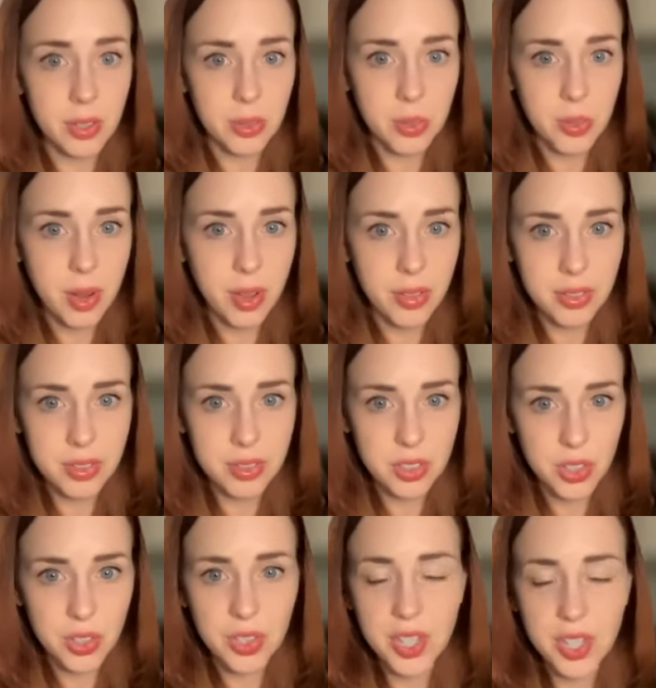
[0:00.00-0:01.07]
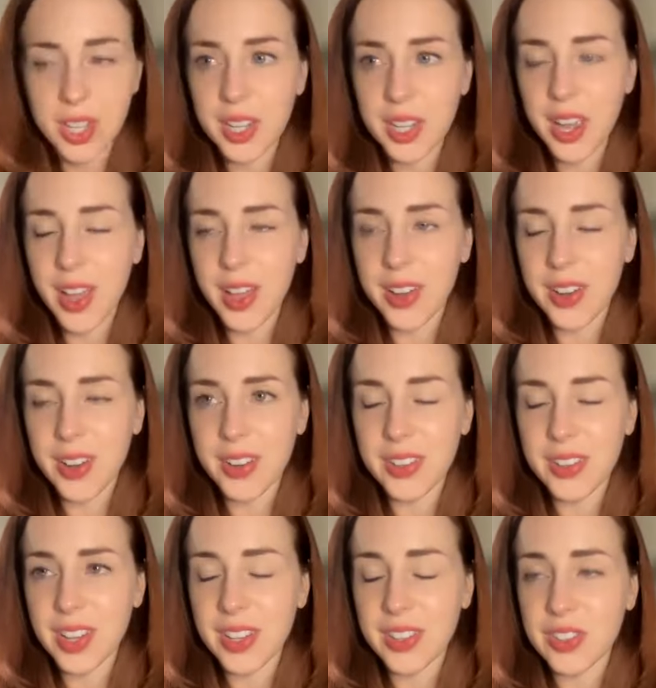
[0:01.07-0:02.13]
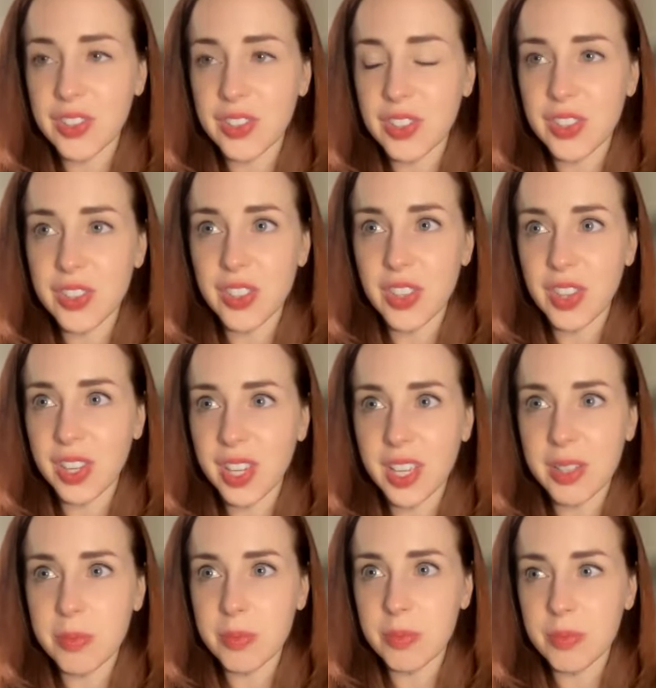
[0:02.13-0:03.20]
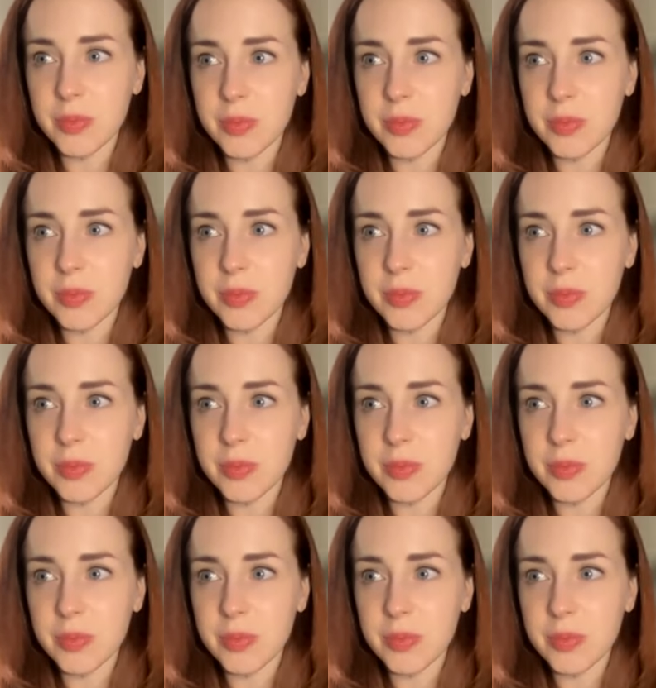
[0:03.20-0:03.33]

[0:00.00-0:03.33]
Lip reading: throughout their journey, and it's just like it